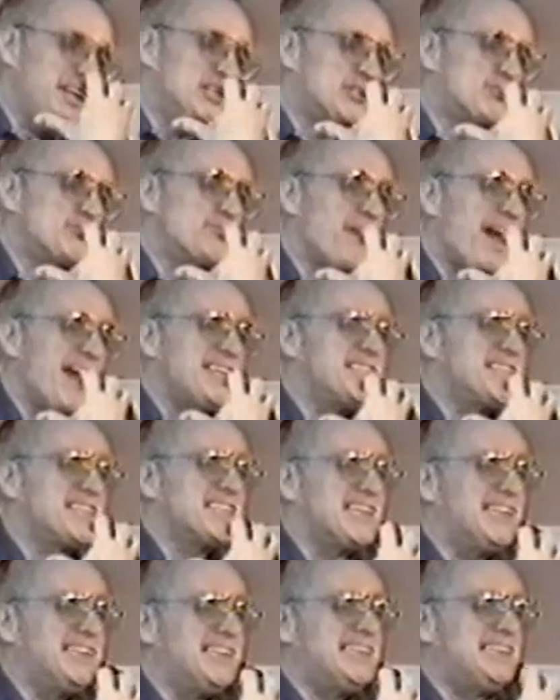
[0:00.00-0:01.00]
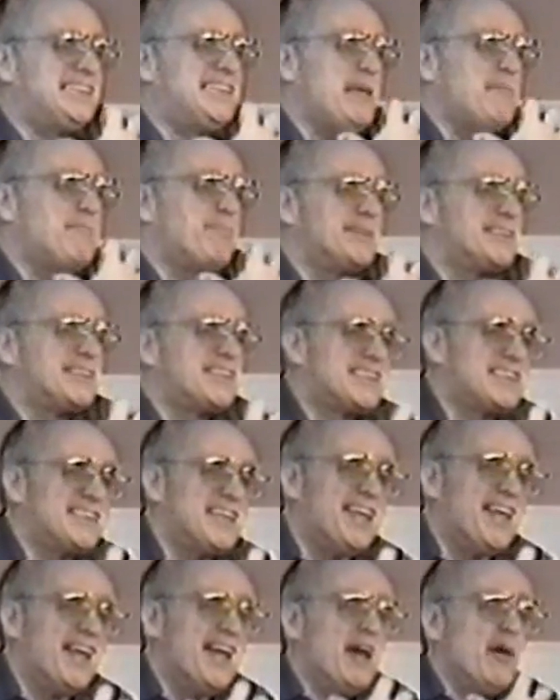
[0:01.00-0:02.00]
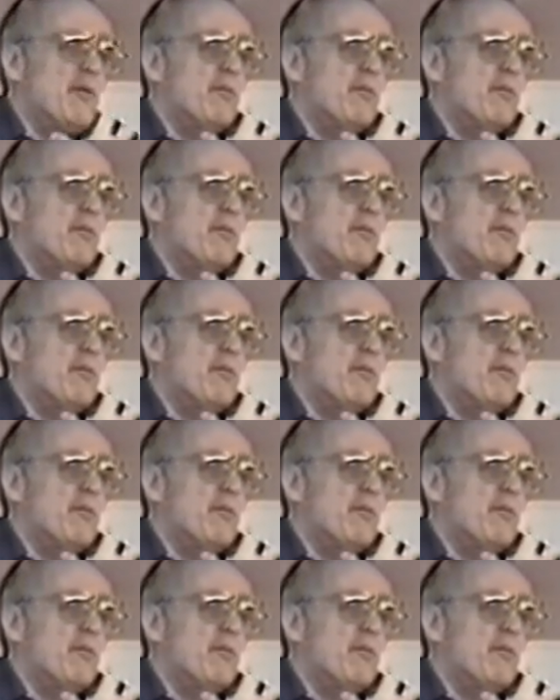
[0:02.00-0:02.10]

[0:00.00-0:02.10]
drenched in the deepest sea